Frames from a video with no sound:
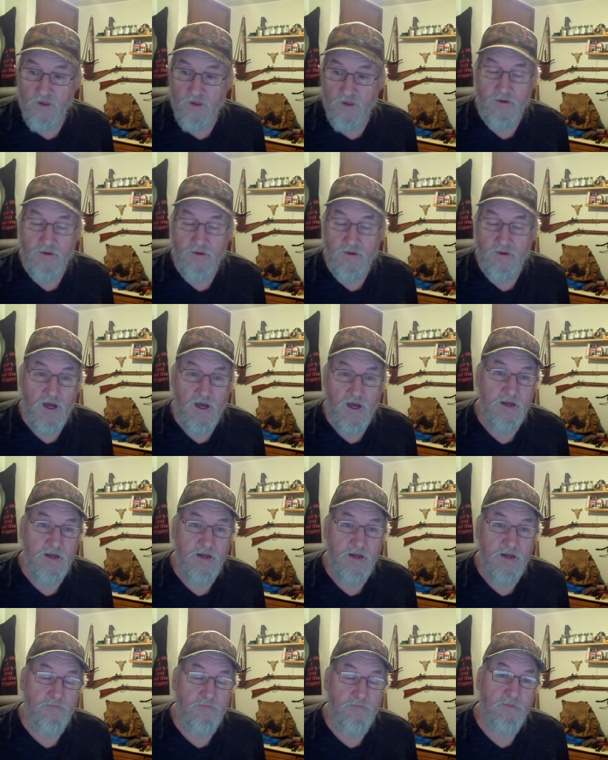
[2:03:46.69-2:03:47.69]
But I had
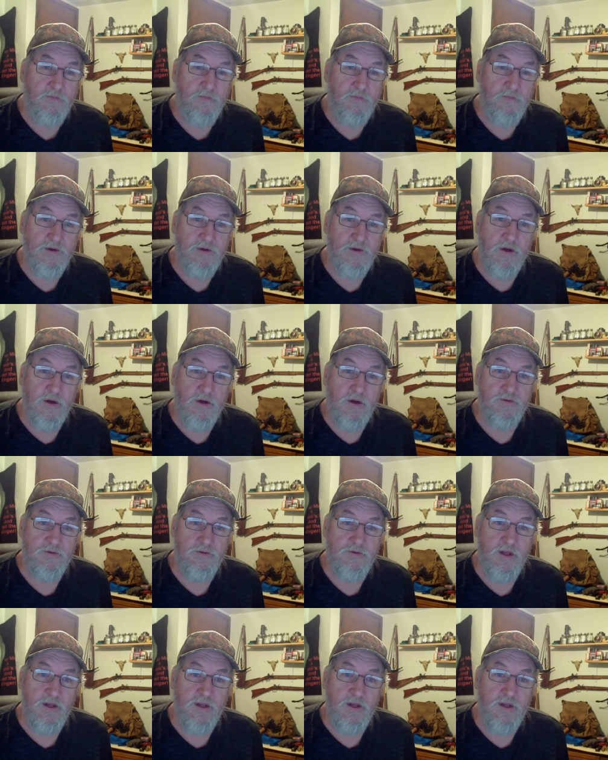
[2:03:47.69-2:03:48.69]
to bump the shutter
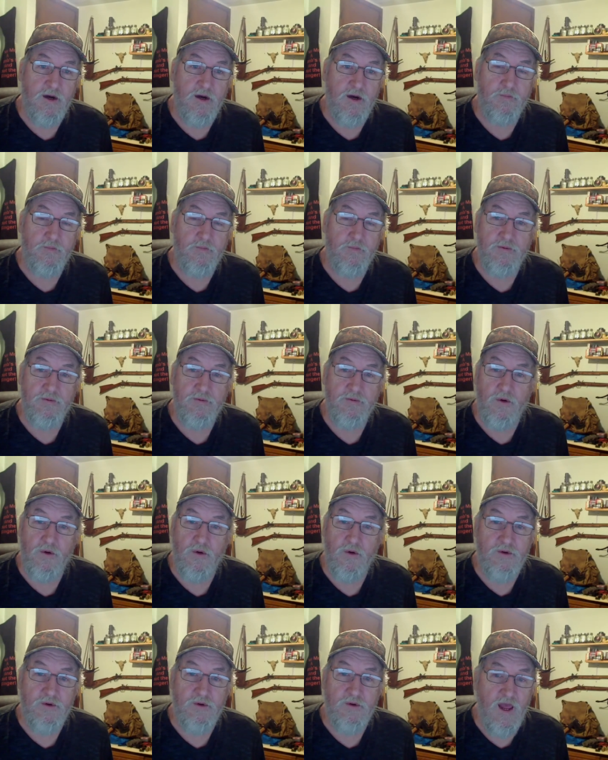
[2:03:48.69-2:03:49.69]
speed up
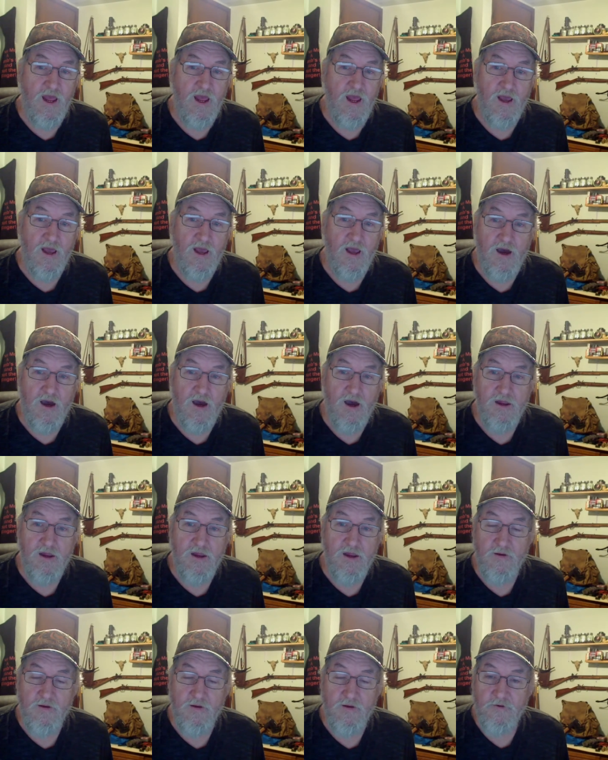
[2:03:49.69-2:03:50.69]
so dang high,
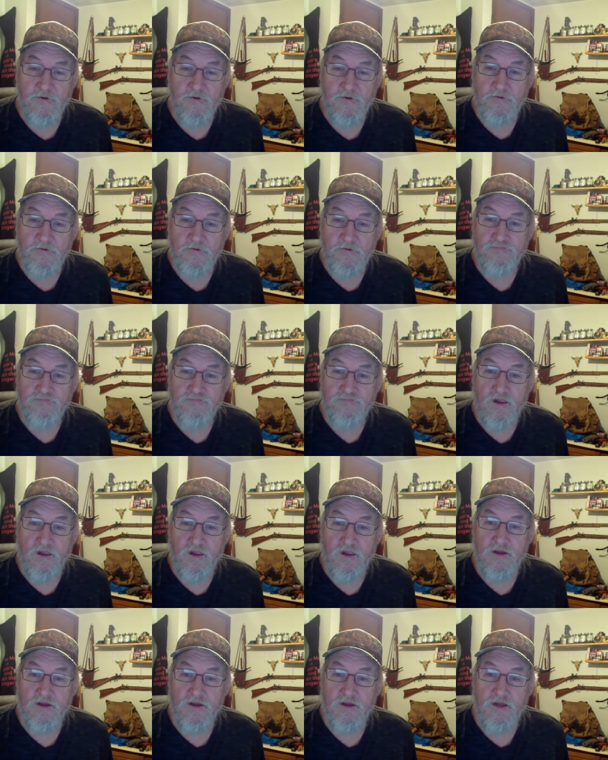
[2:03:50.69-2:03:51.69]

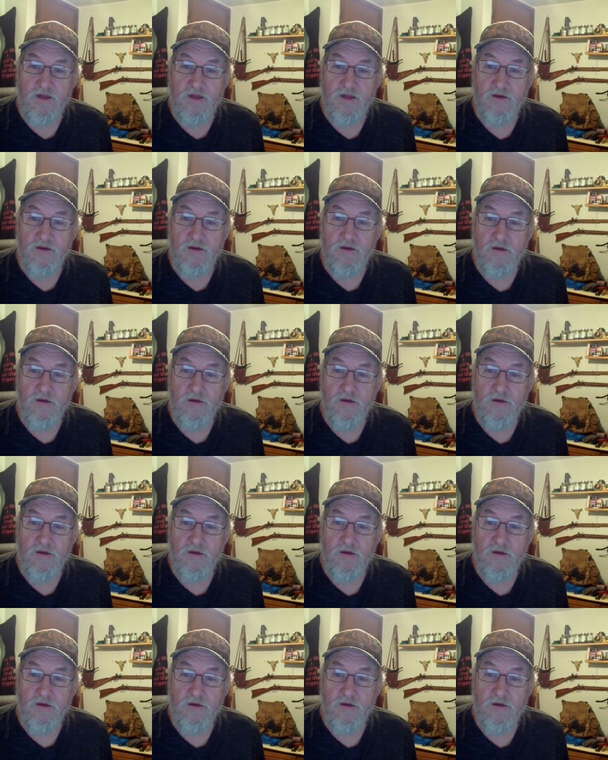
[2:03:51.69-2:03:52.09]
and then